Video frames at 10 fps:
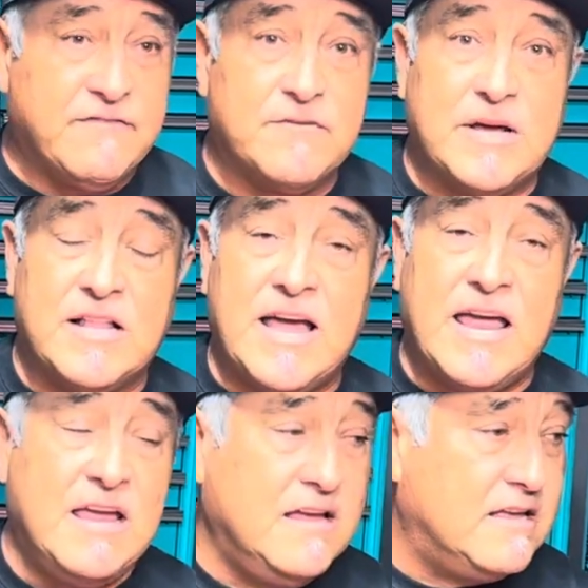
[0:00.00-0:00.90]
from
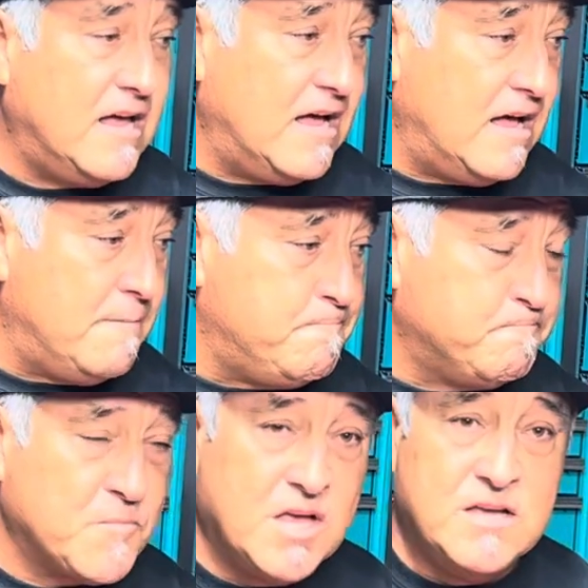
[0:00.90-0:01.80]
LA.
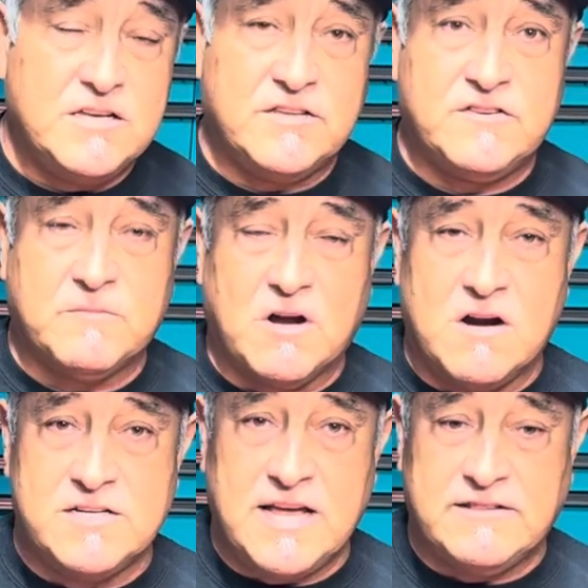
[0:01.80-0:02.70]
Did some
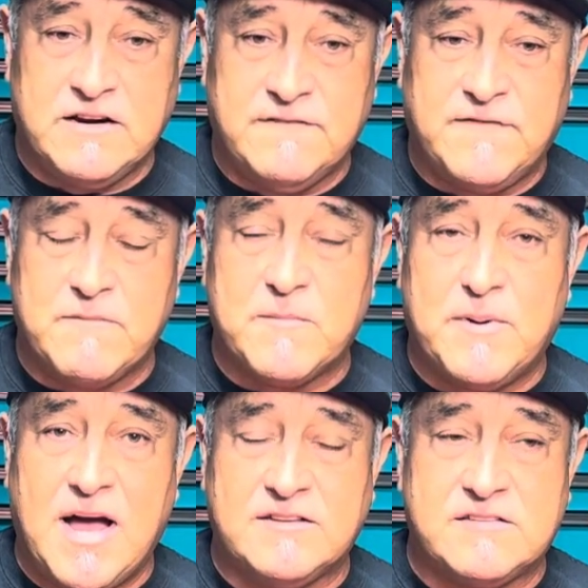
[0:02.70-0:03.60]
cars out there. Filmed the
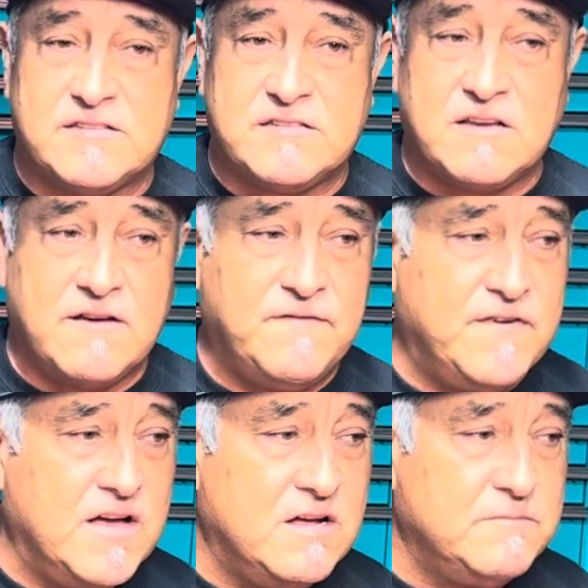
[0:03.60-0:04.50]
bus.
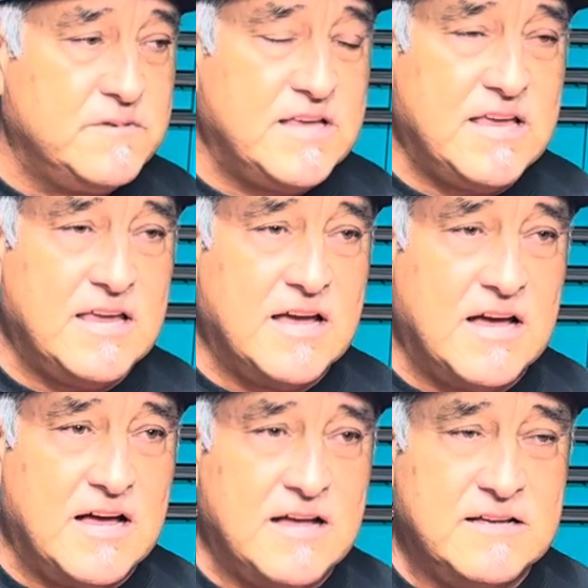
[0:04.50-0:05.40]
Filmed the
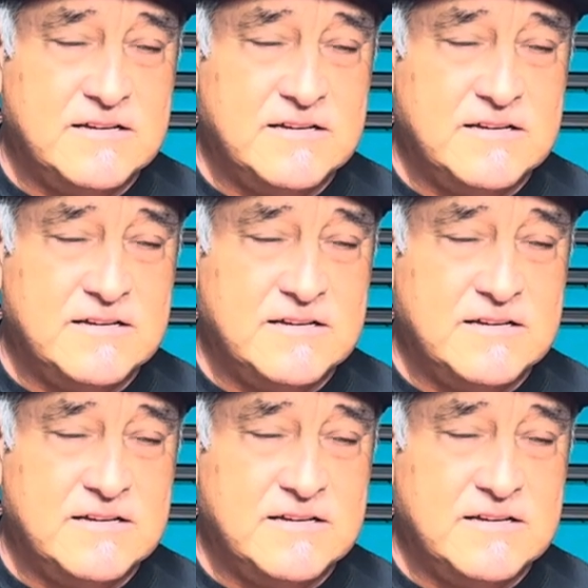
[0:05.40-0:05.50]
up